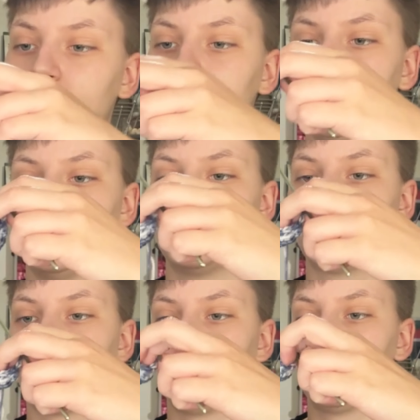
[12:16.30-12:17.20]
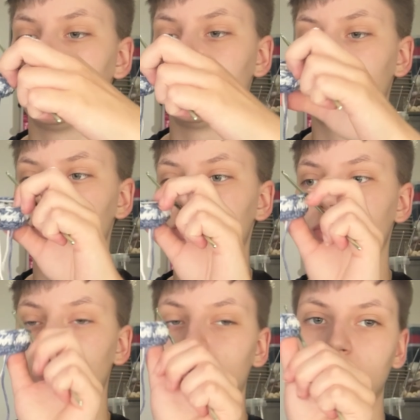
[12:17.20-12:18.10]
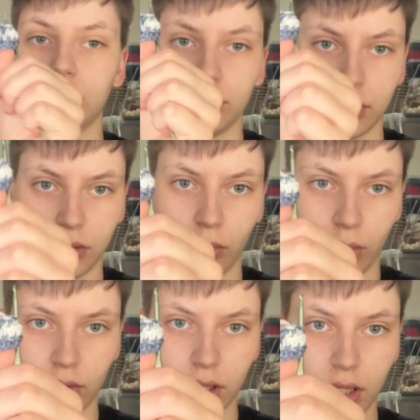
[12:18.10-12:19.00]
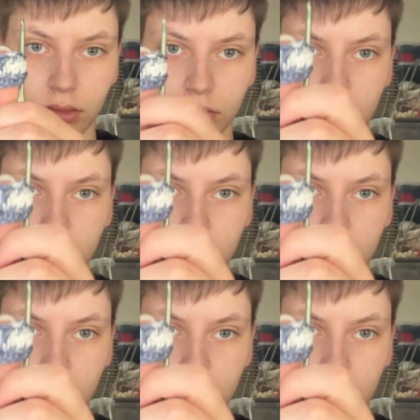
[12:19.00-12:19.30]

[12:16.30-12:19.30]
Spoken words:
I just finished round 3,